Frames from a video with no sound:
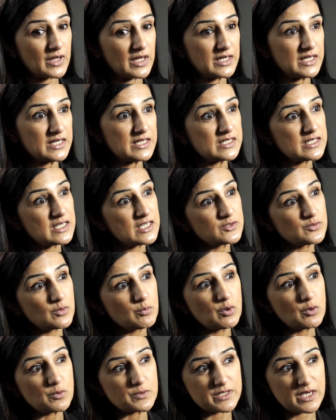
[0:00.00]
And his
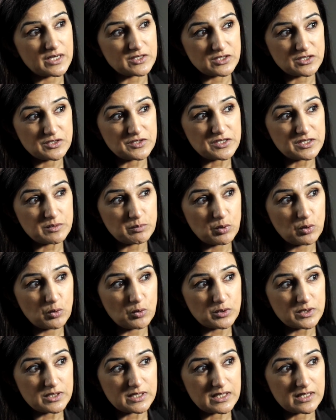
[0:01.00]
report was actually
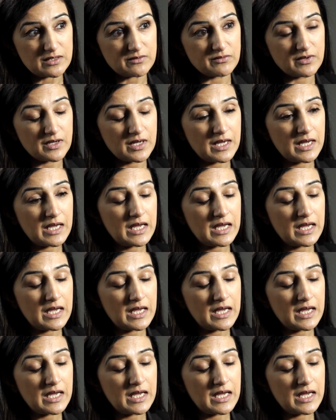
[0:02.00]
unsupportive.